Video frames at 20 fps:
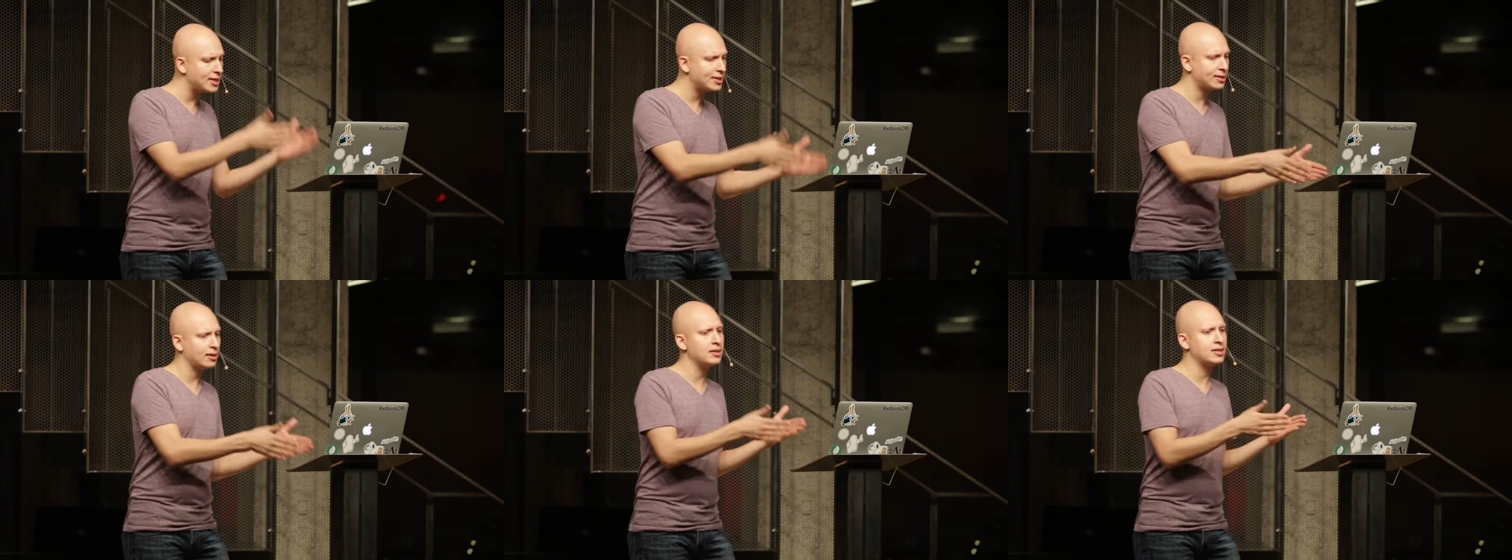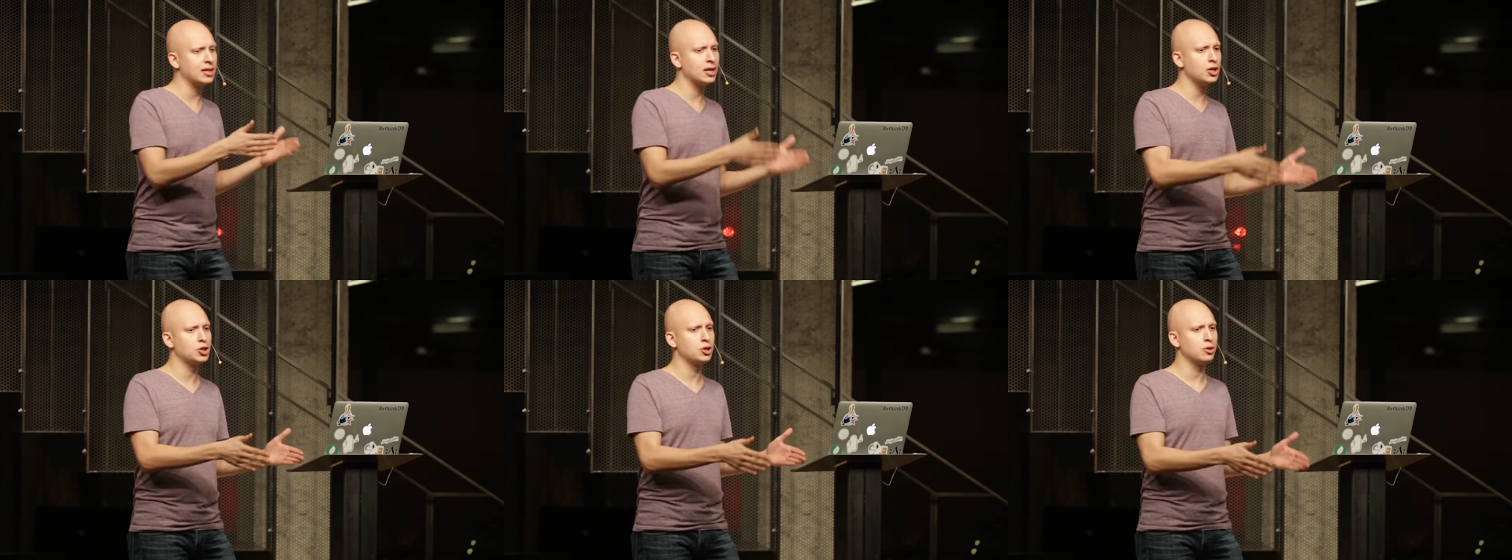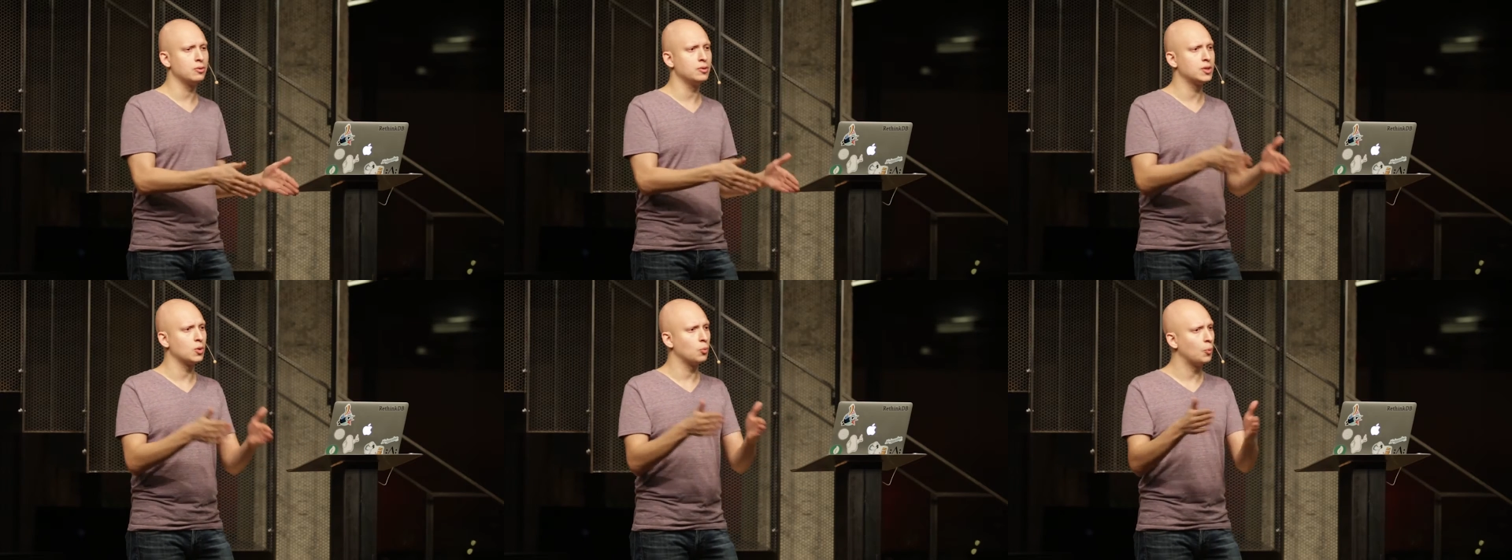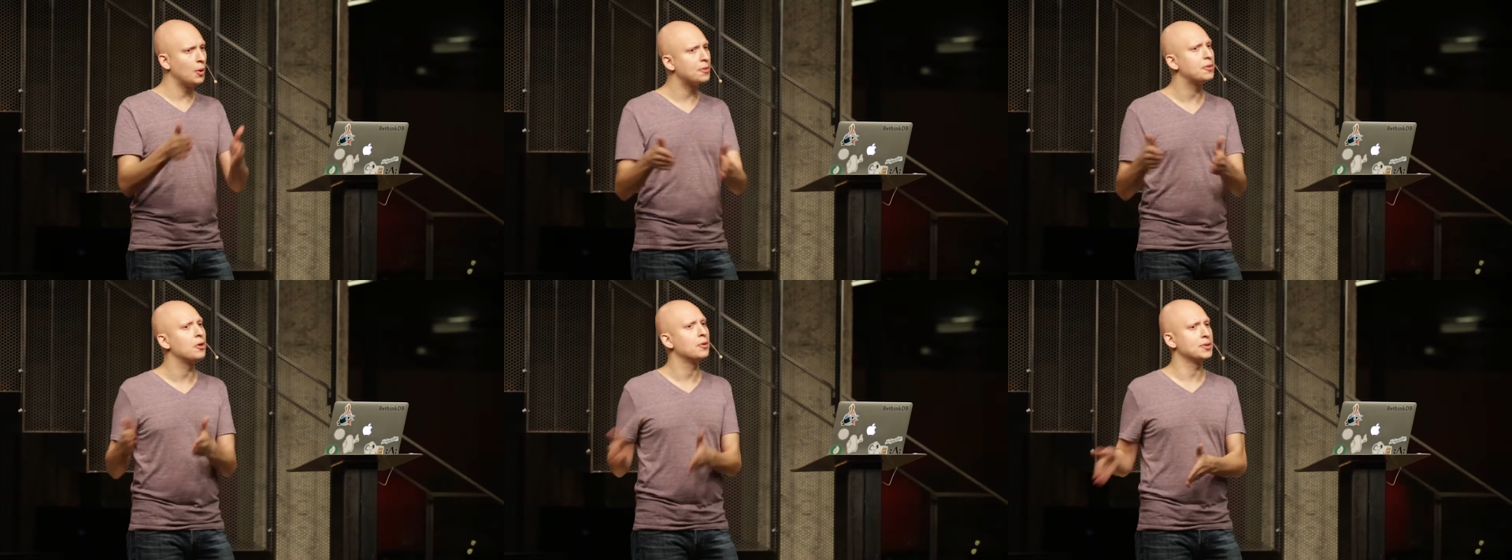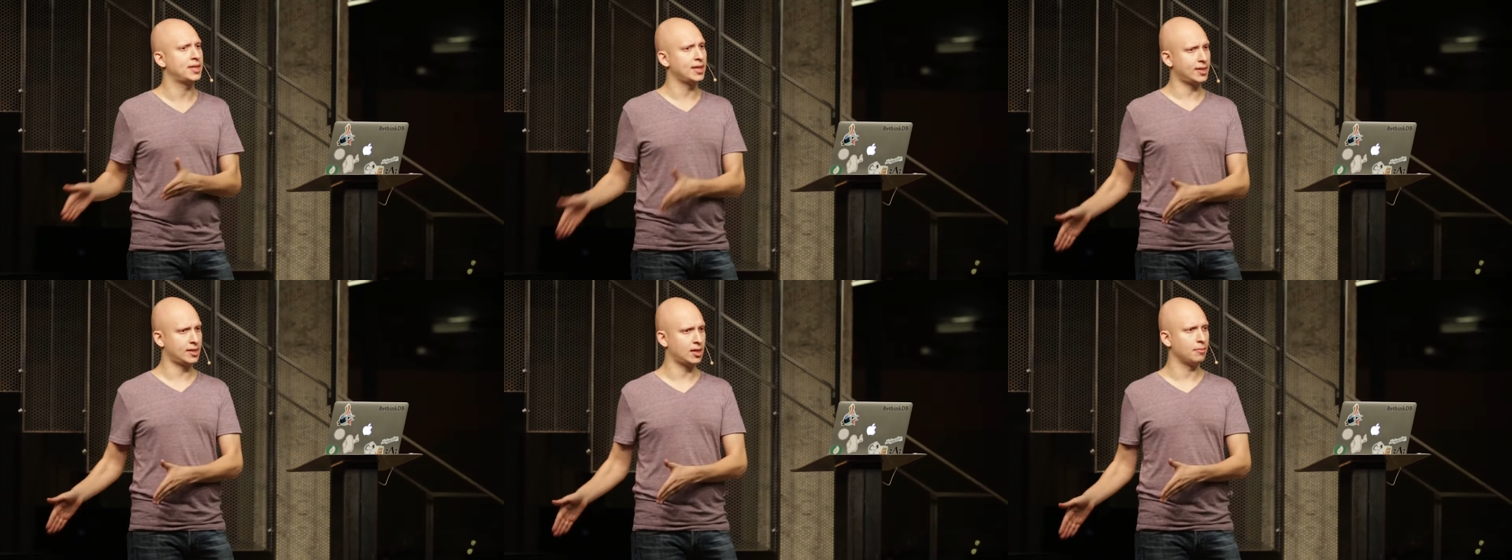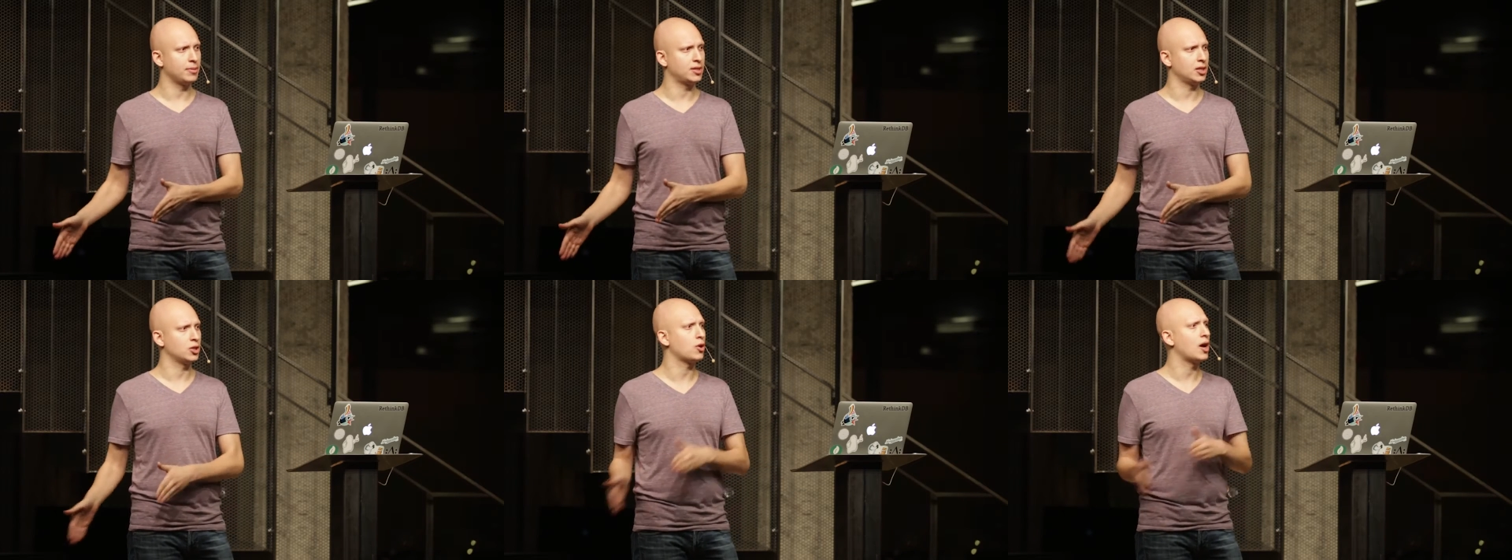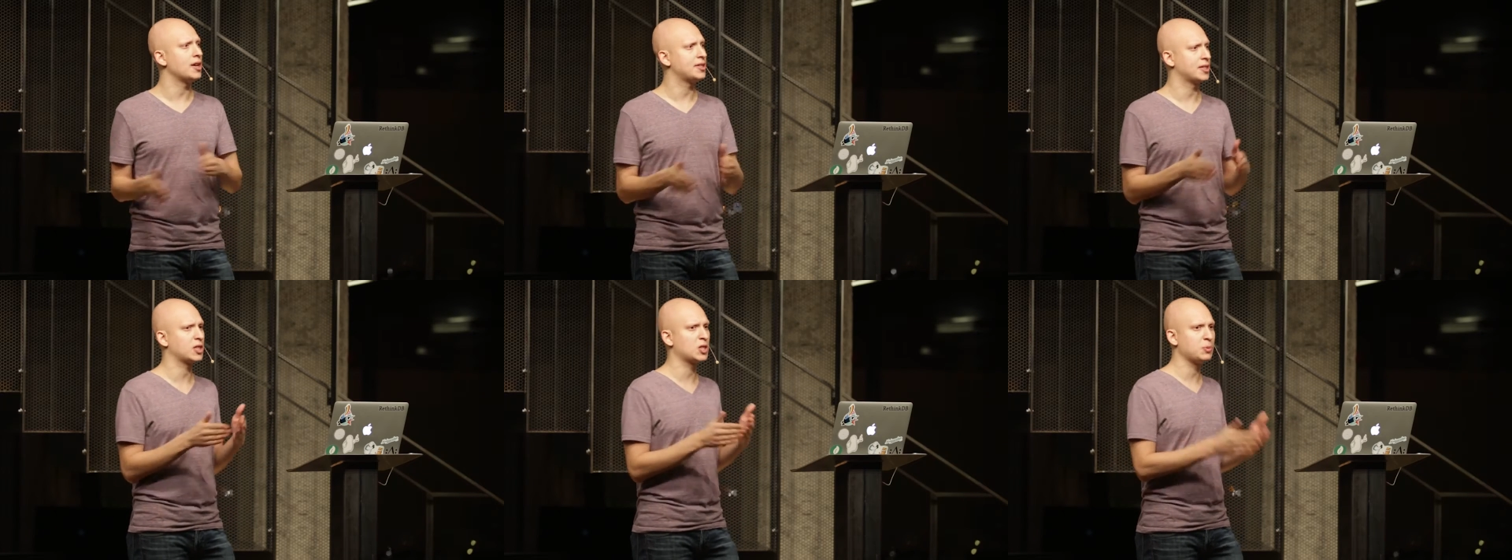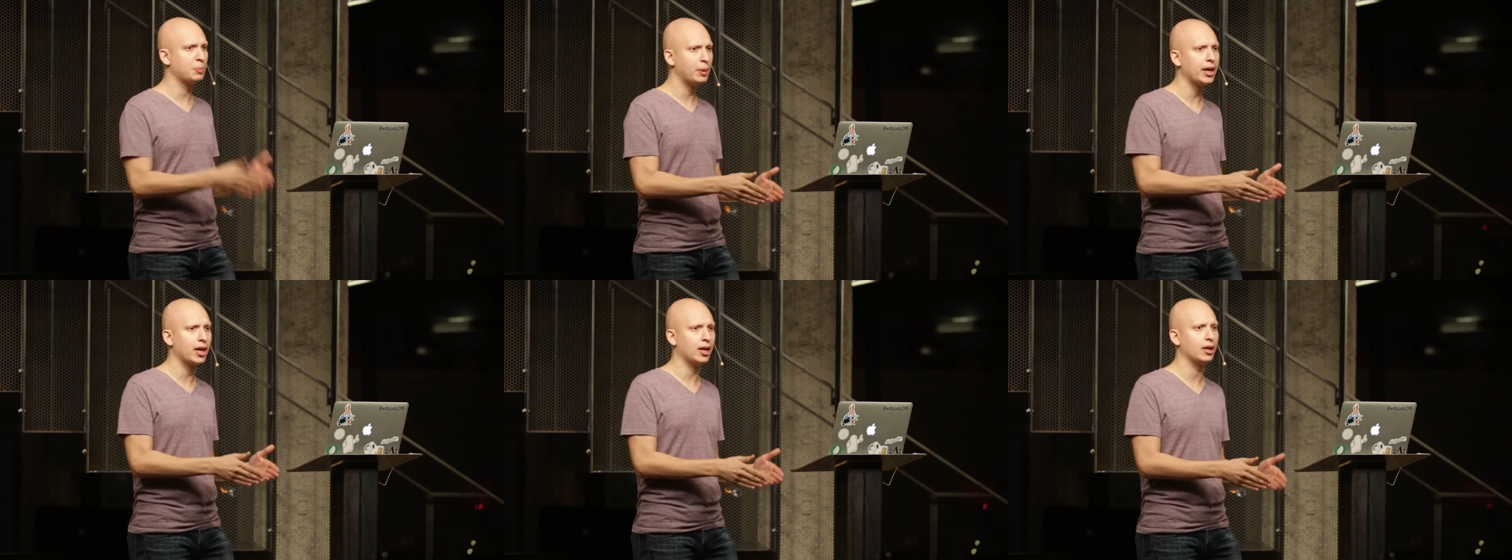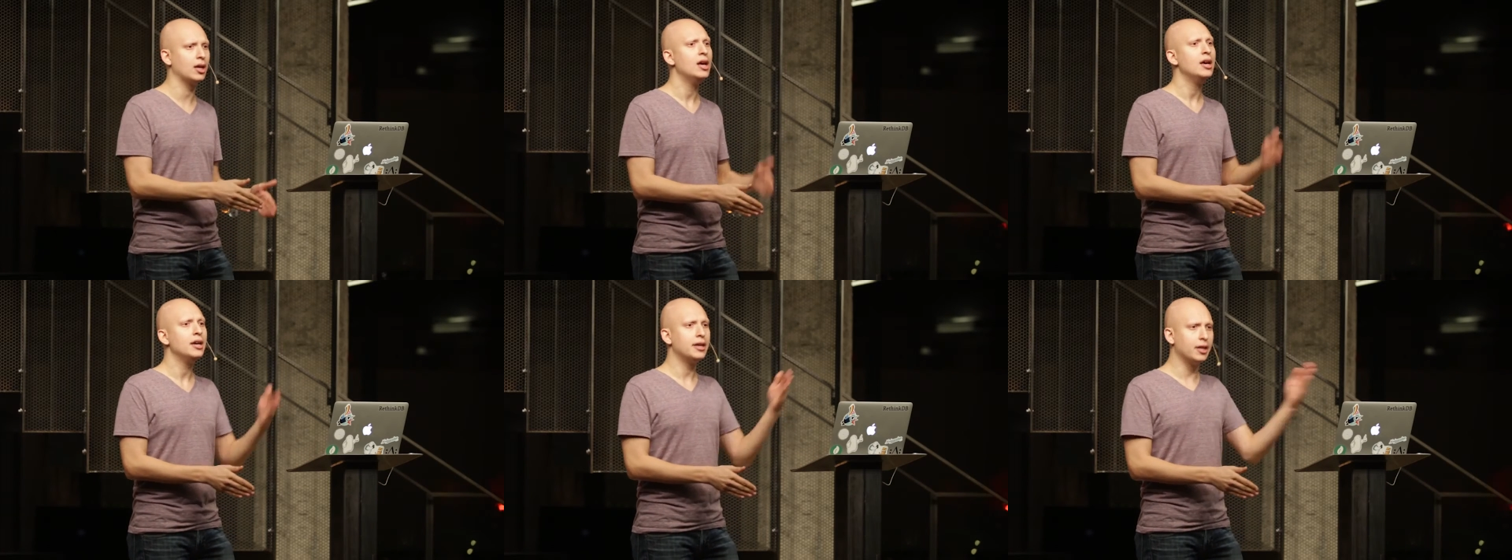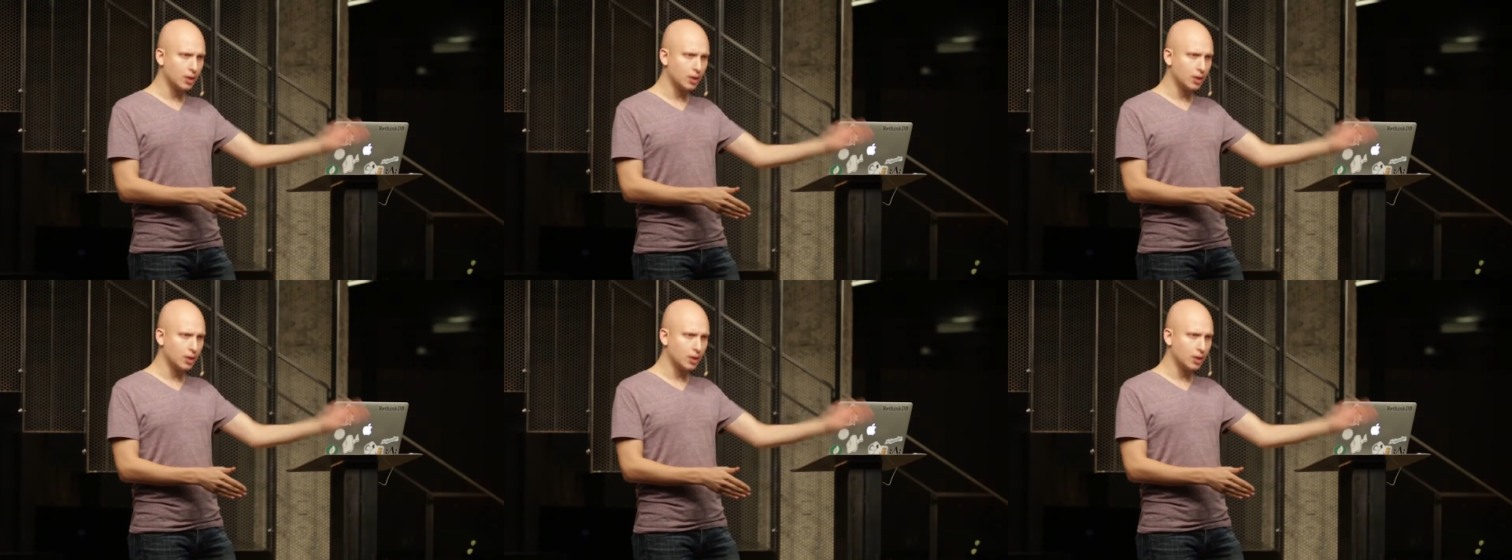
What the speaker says: isolates issues with those systems and tries to explain,